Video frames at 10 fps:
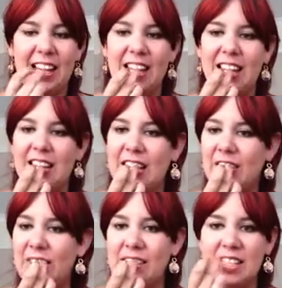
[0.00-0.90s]
and then the
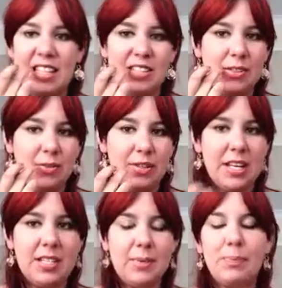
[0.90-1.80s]
rest of these are all
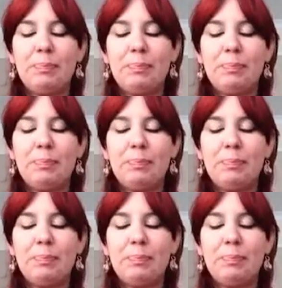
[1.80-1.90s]
veneers.